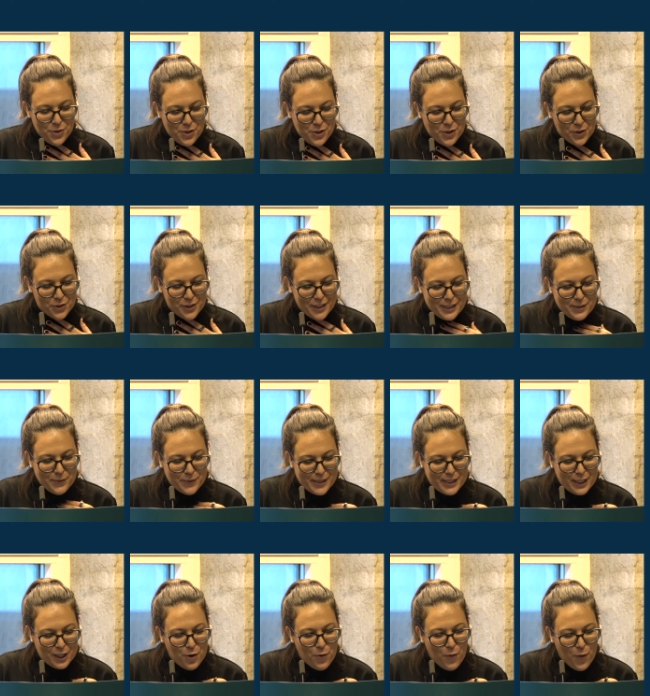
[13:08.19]
So this was
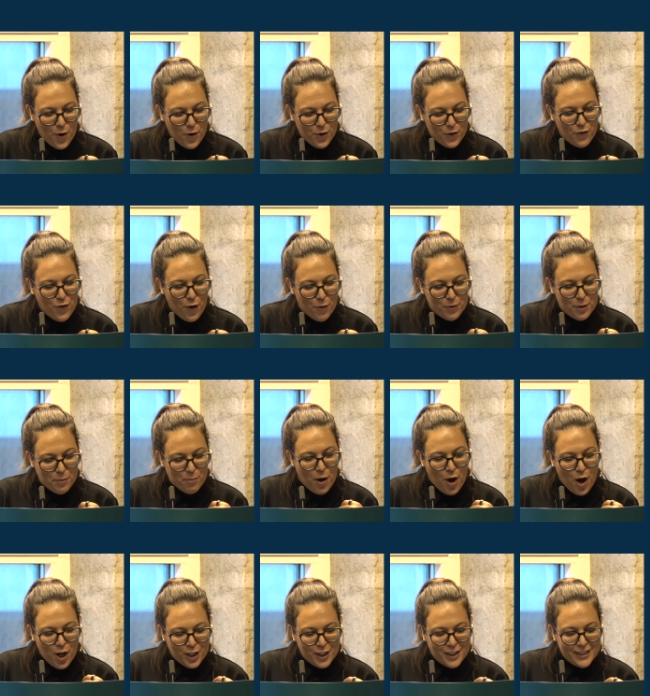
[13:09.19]
the quote from the
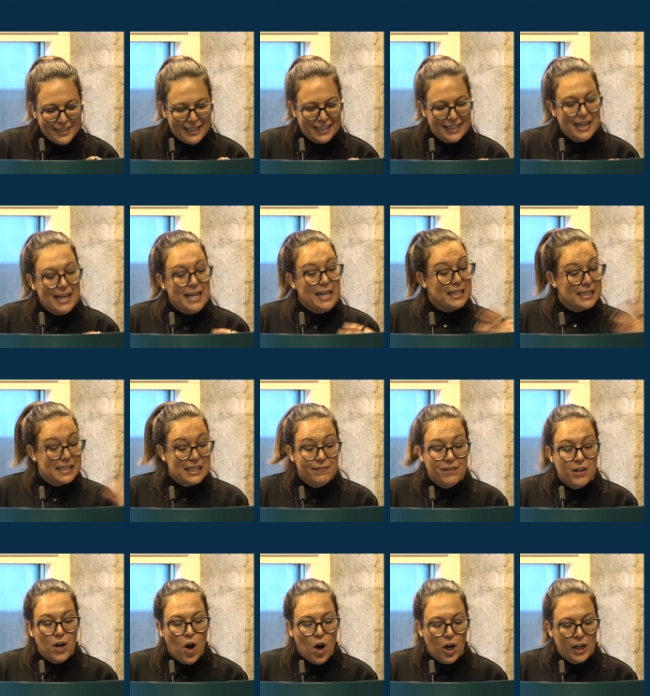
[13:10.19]
model that
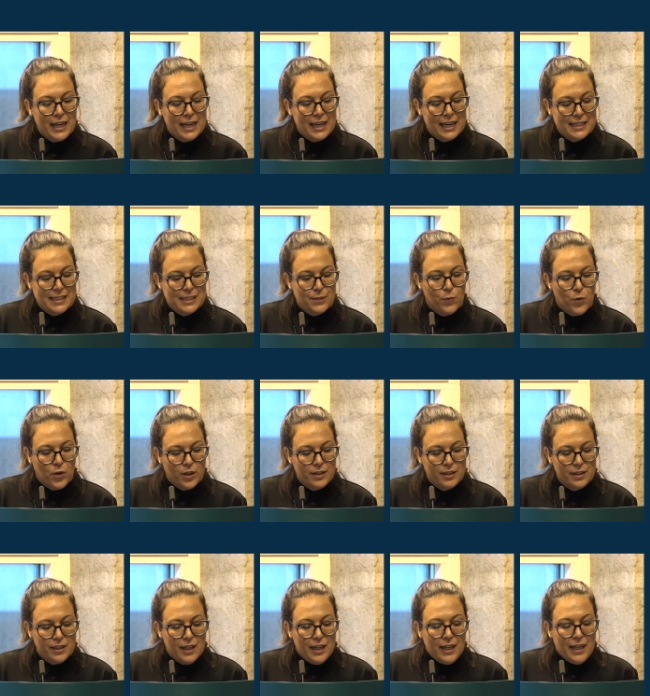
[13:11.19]
Stephen Hawking has
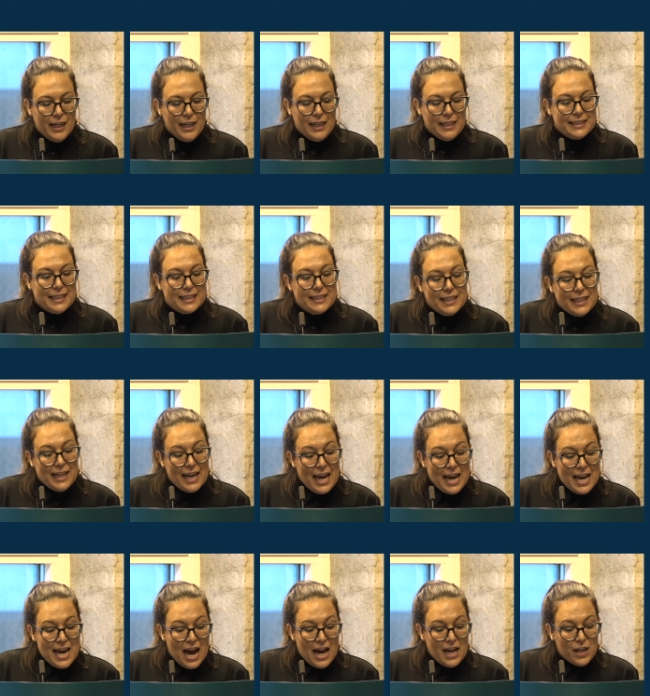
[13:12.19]
warned that the
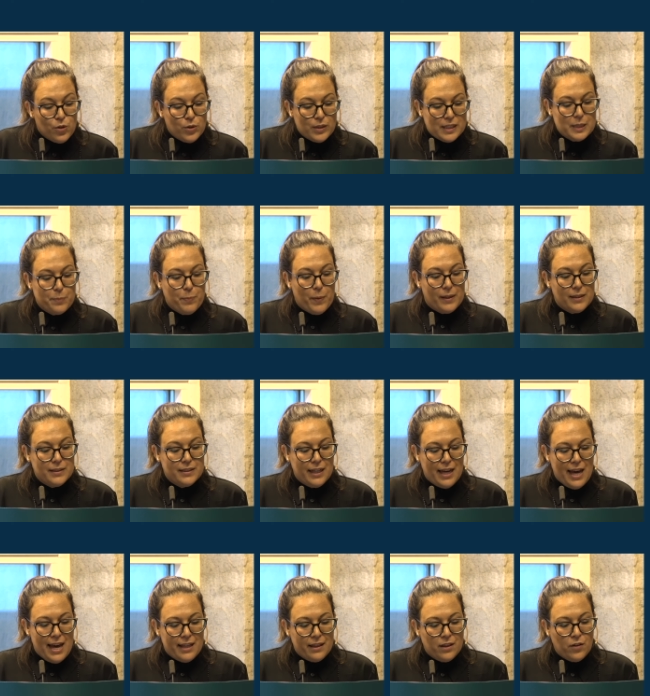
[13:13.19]
AI could spell
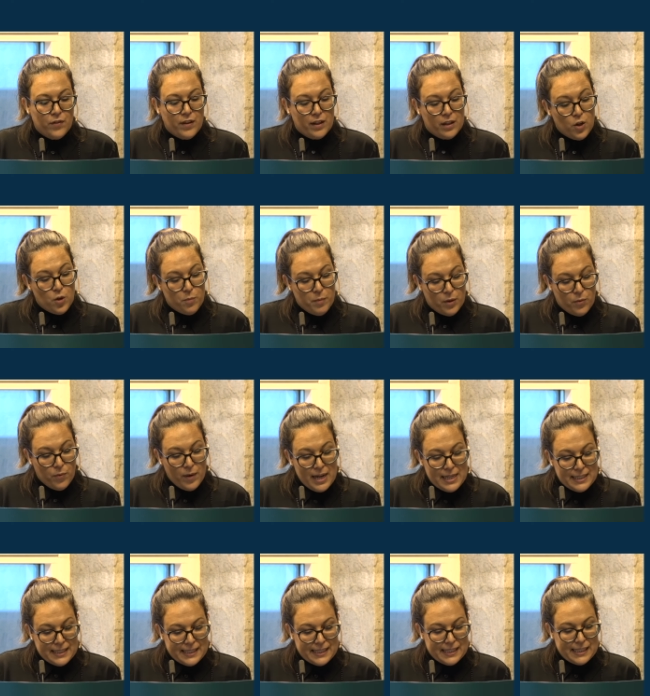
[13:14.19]
the end of the human
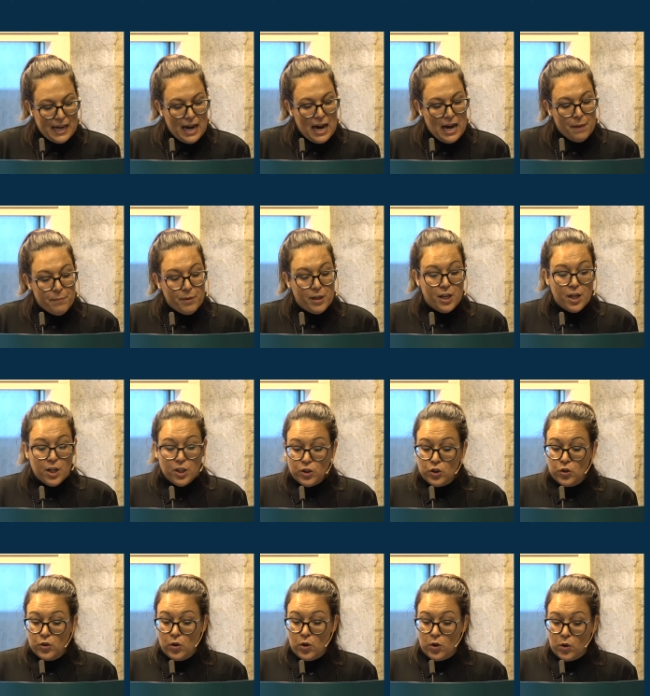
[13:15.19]
race. I'm here
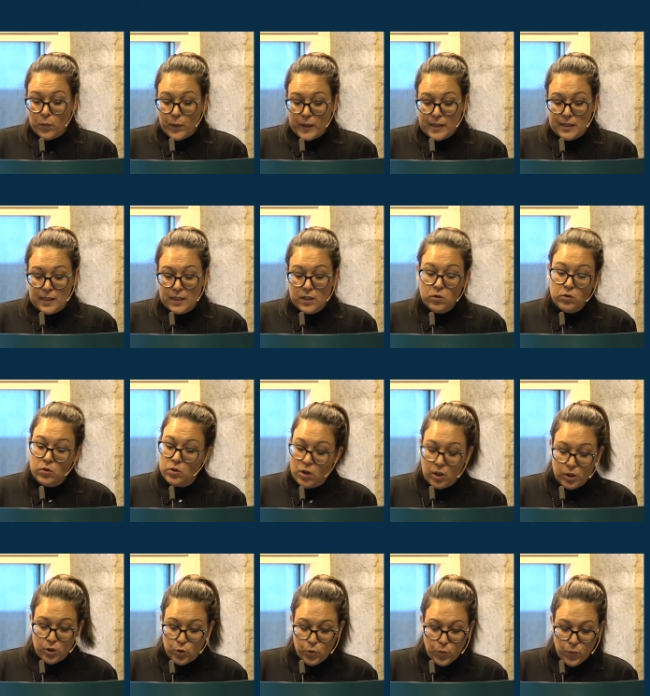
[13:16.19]
to convince you
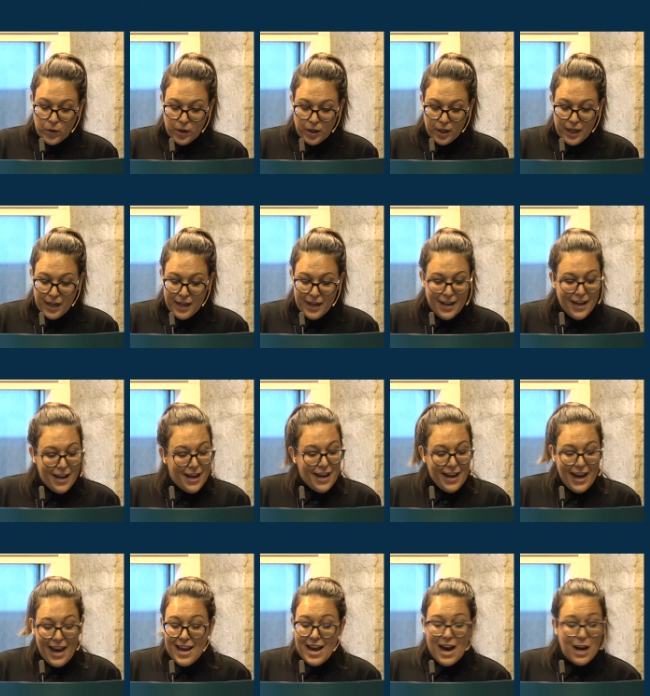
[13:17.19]
not to worry.
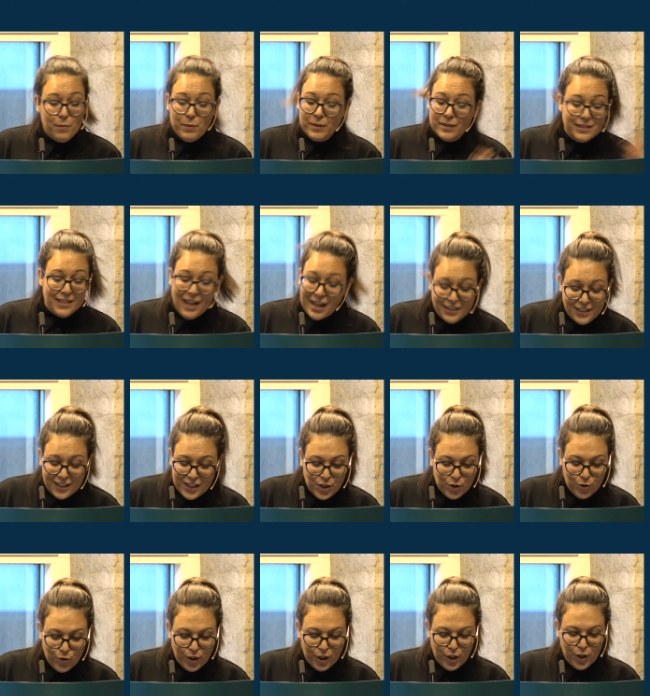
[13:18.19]
AI will not
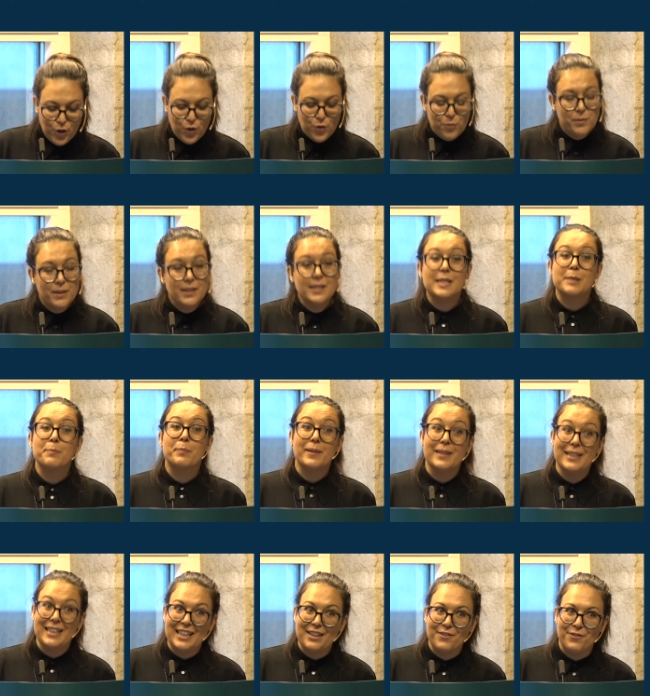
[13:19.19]
destroy humans,
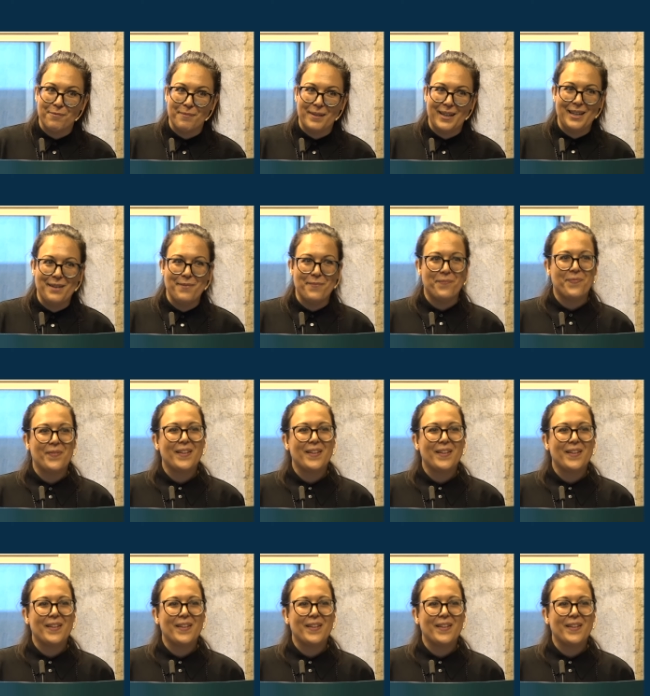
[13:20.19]
believe me.